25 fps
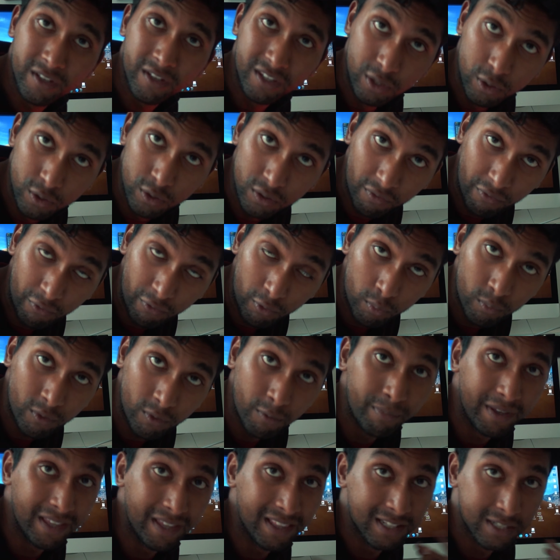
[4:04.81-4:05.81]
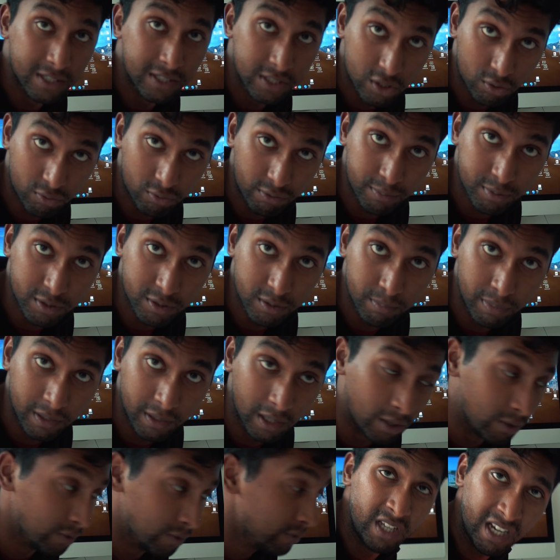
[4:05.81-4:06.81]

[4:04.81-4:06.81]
useful, will be in the description below.